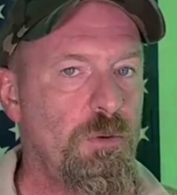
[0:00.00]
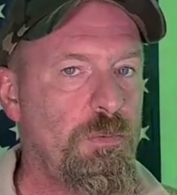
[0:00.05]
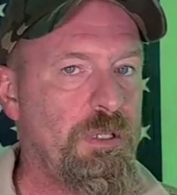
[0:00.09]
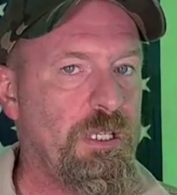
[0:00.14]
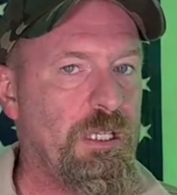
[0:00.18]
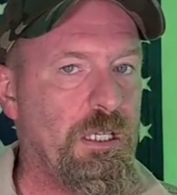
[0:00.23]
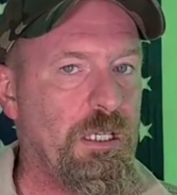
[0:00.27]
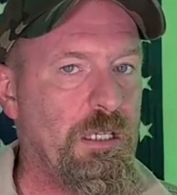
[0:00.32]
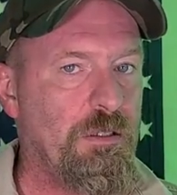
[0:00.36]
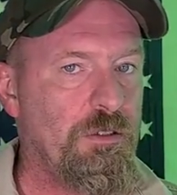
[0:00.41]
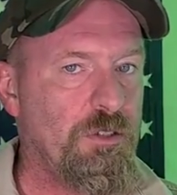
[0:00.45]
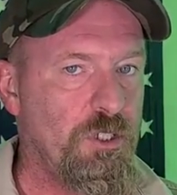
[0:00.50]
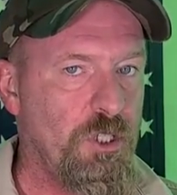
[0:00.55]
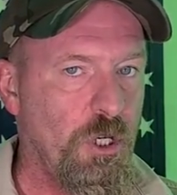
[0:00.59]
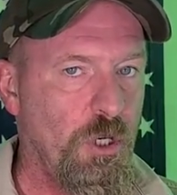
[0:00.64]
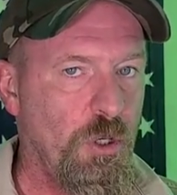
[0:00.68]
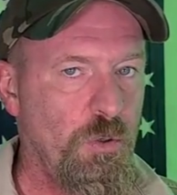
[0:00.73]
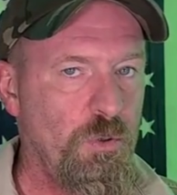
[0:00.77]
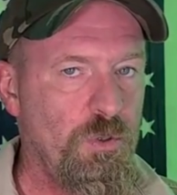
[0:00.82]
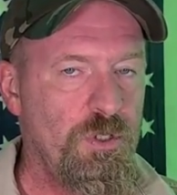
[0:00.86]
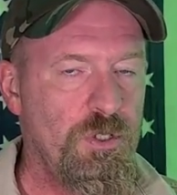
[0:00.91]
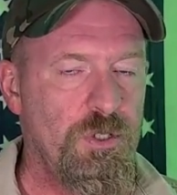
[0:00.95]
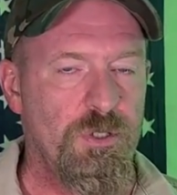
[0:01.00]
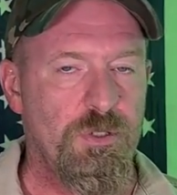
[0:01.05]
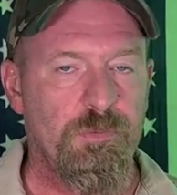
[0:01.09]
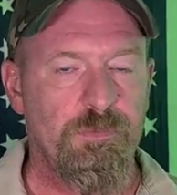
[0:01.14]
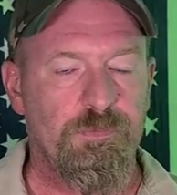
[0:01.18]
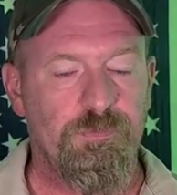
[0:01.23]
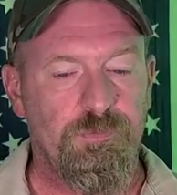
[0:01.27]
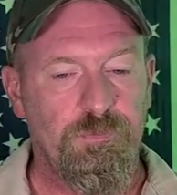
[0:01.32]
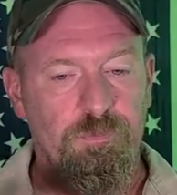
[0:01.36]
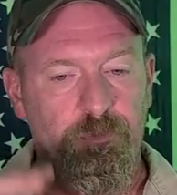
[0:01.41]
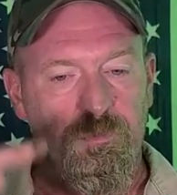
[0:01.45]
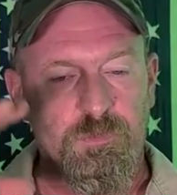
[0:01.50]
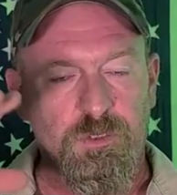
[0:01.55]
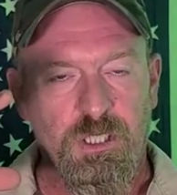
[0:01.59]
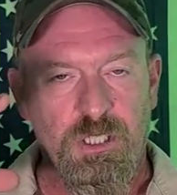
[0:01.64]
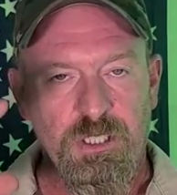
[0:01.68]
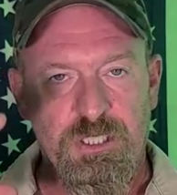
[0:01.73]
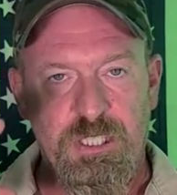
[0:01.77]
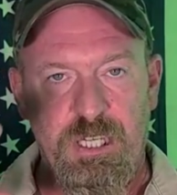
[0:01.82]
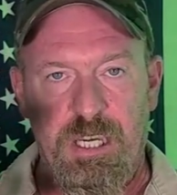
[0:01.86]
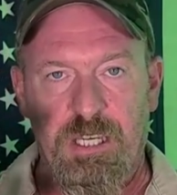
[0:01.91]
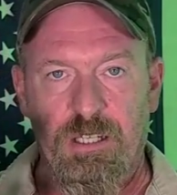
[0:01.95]
many totes,
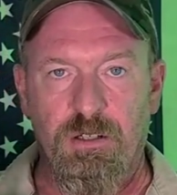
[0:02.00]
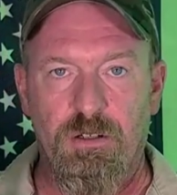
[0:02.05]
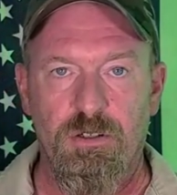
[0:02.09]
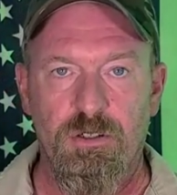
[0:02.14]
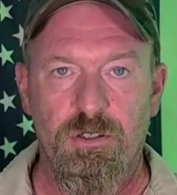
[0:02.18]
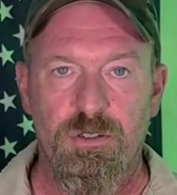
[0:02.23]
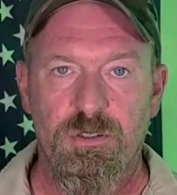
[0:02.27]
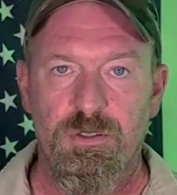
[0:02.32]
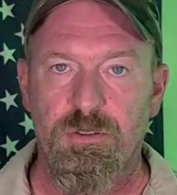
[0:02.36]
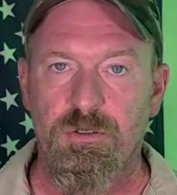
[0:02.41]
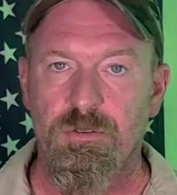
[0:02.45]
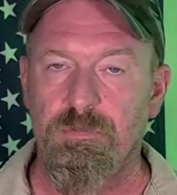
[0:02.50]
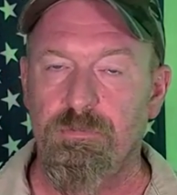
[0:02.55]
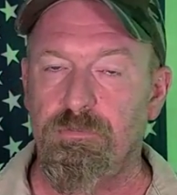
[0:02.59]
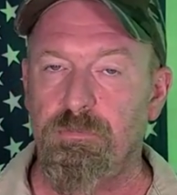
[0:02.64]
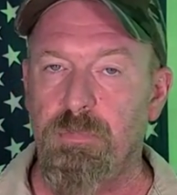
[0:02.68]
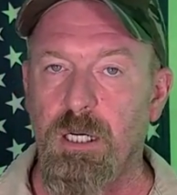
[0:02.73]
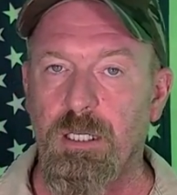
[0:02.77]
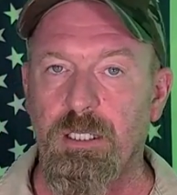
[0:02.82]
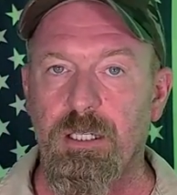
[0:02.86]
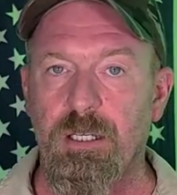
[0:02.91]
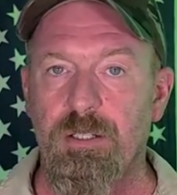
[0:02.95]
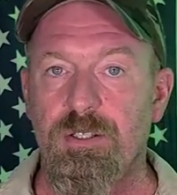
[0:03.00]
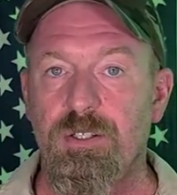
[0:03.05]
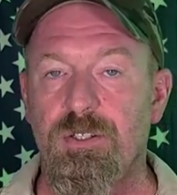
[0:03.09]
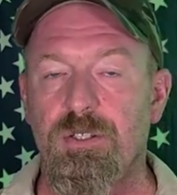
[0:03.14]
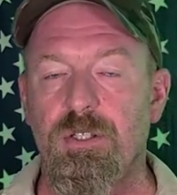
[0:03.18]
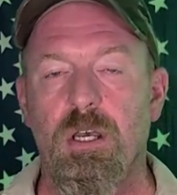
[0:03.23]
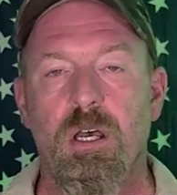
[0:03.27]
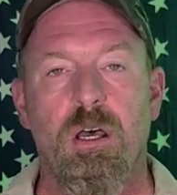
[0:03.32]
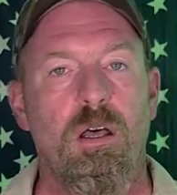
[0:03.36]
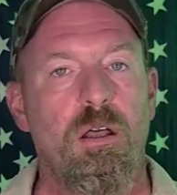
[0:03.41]
containers, buckets.